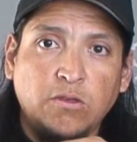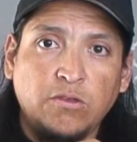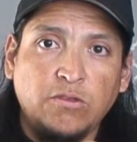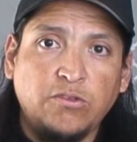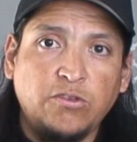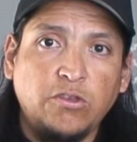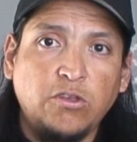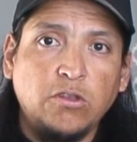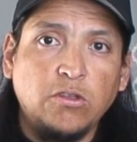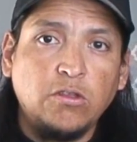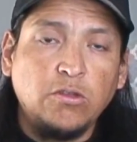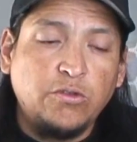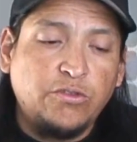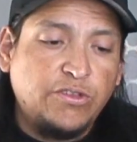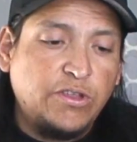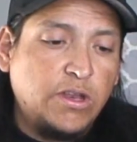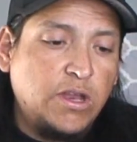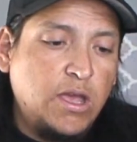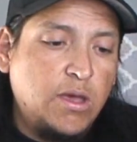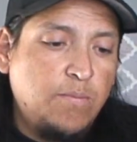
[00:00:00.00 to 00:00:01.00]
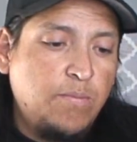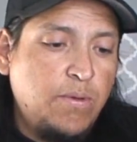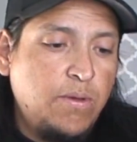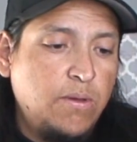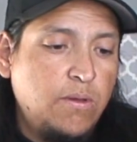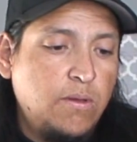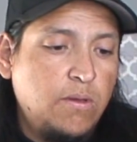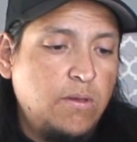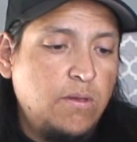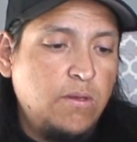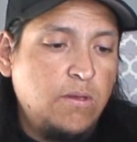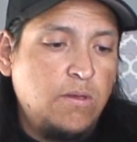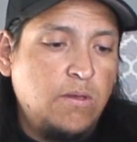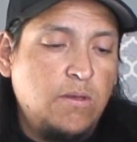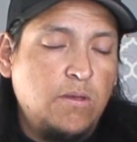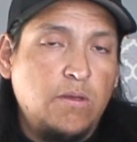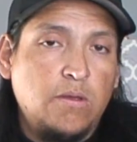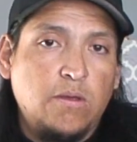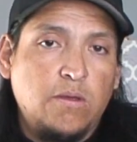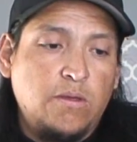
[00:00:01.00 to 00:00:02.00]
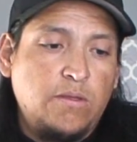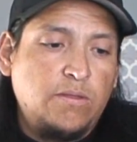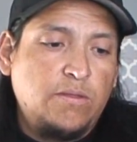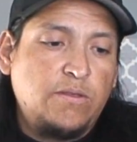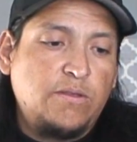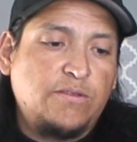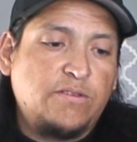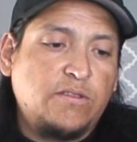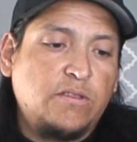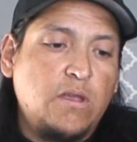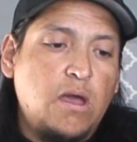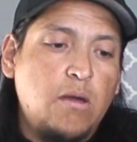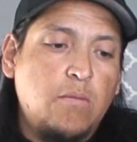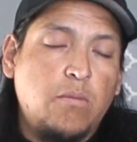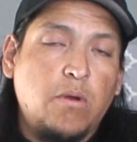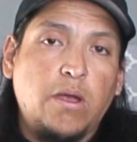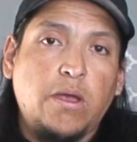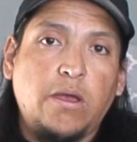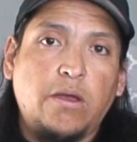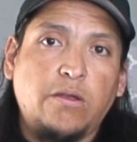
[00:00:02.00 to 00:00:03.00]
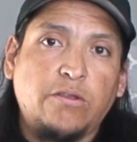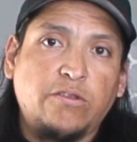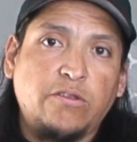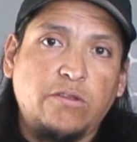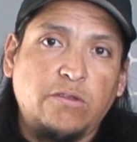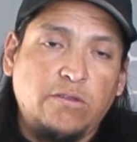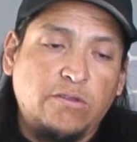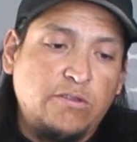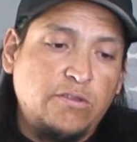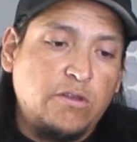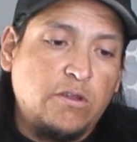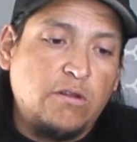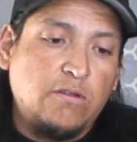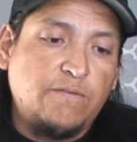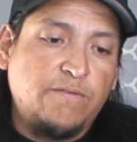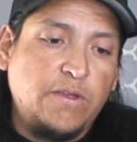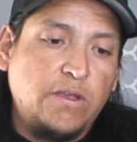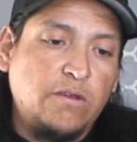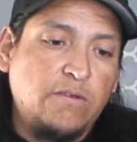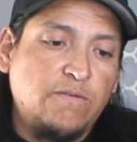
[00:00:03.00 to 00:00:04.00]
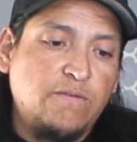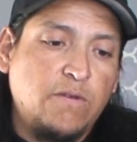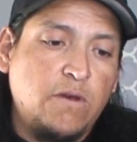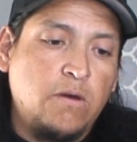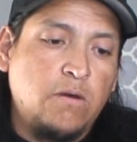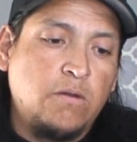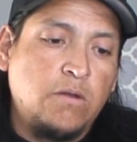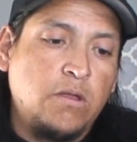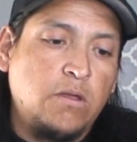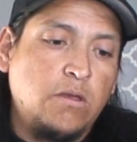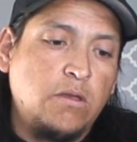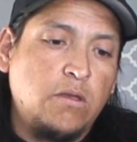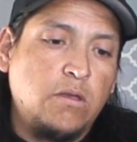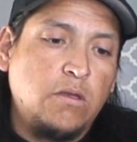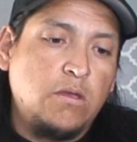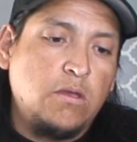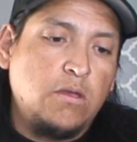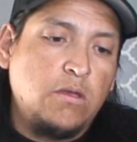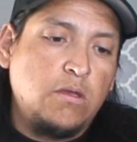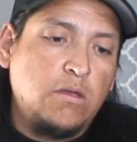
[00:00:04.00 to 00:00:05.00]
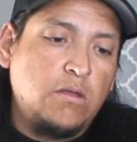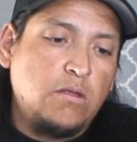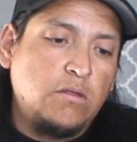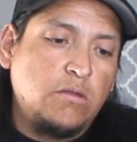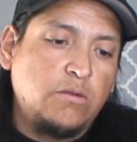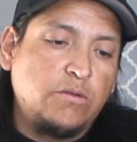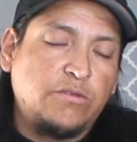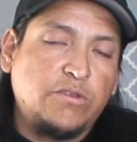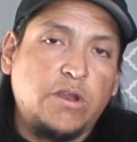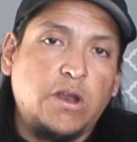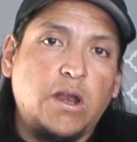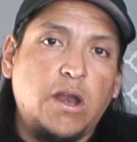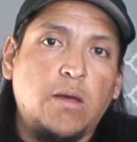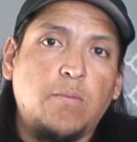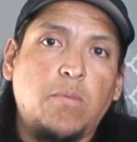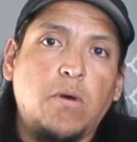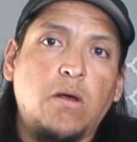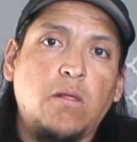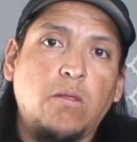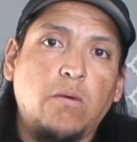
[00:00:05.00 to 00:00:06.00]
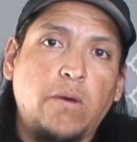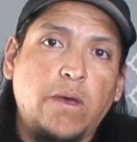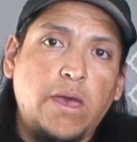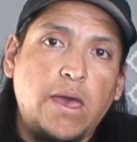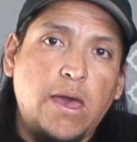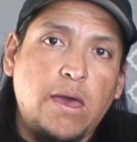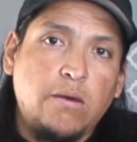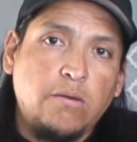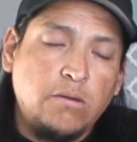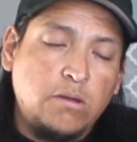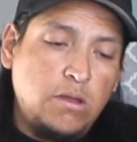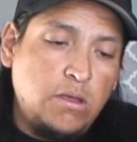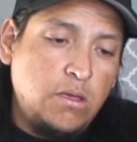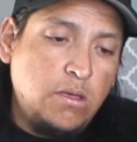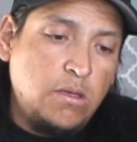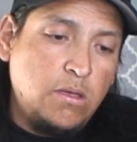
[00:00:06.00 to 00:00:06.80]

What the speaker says: So you loosen up this knob right here so it'll fit your phone. Loosen it up all the way out.